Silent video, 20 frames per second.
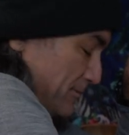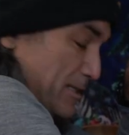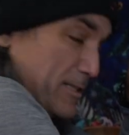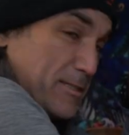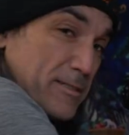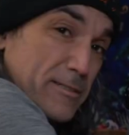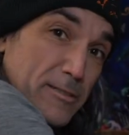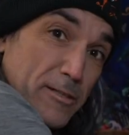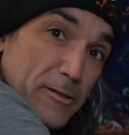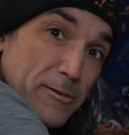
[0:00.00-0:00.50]

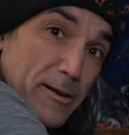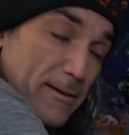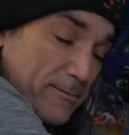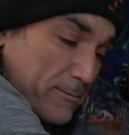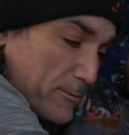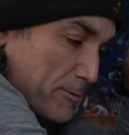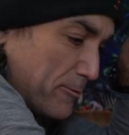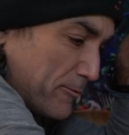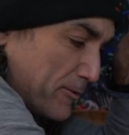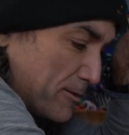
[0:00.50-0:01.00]
doesn't don't have
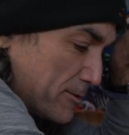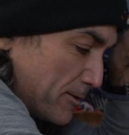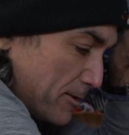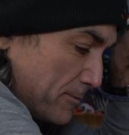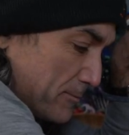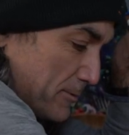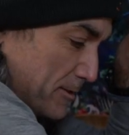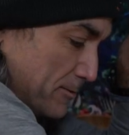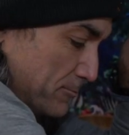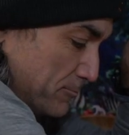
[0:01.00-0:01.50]
to be
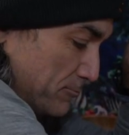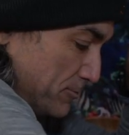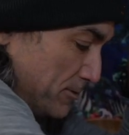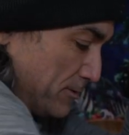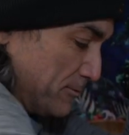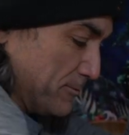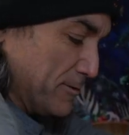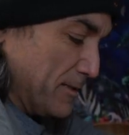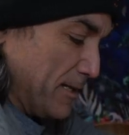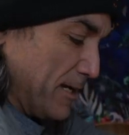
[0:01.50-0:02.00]
refrigerated,
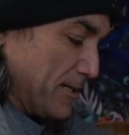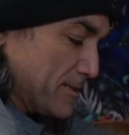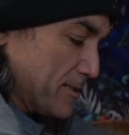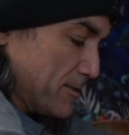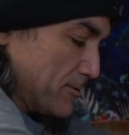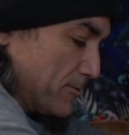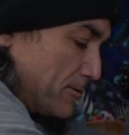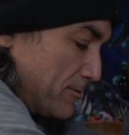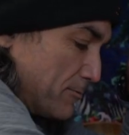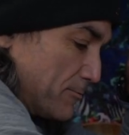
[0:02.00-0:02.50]
but we would like to
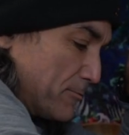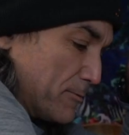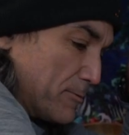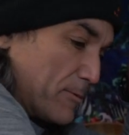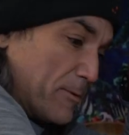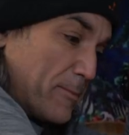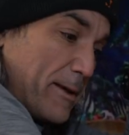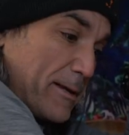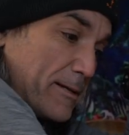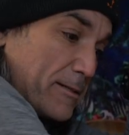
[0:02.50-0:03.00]
sort of
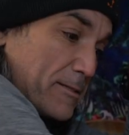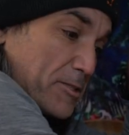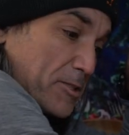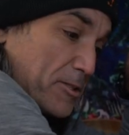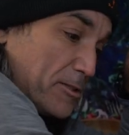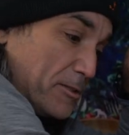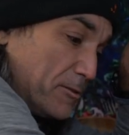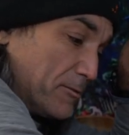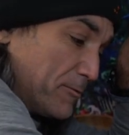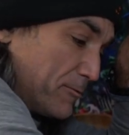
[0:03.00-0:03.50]
remain
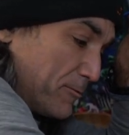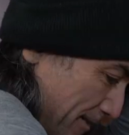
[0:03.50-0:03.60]
chilled.